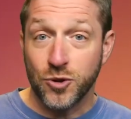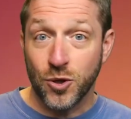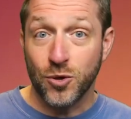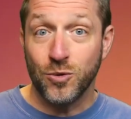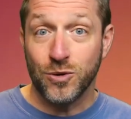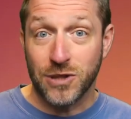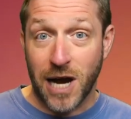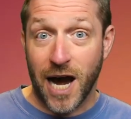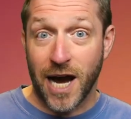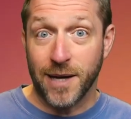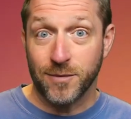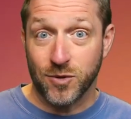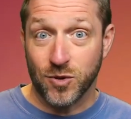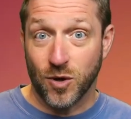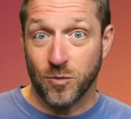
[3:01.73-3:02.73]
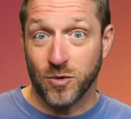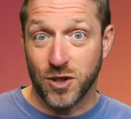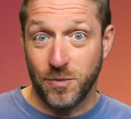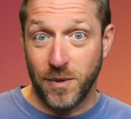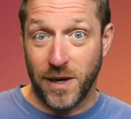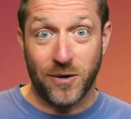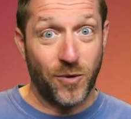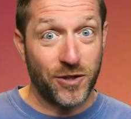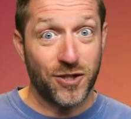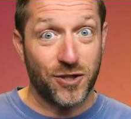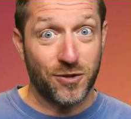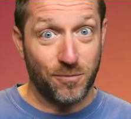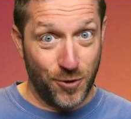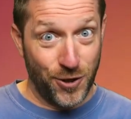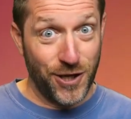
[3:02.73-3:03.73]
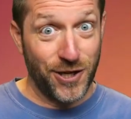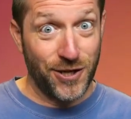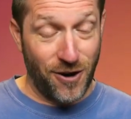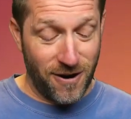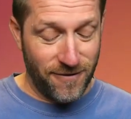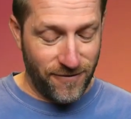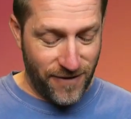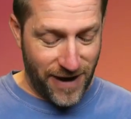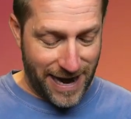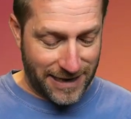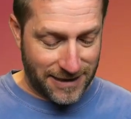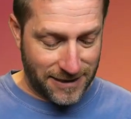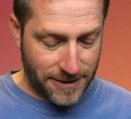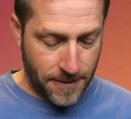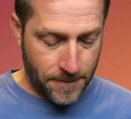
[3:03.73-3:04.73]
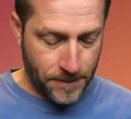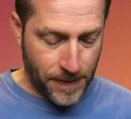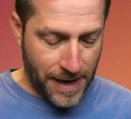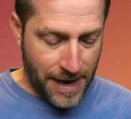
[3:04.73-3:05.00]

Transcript: 2x normal speed, which is pretty darn fast.